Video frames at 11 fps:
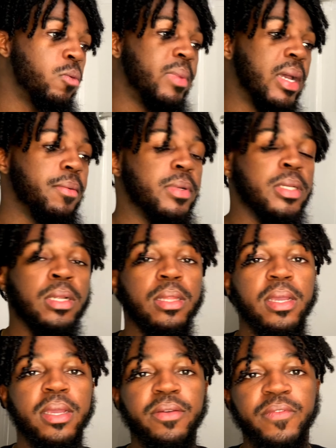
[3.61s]
Back with another
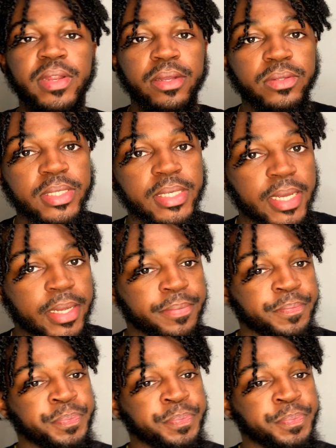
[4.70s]
hair video today.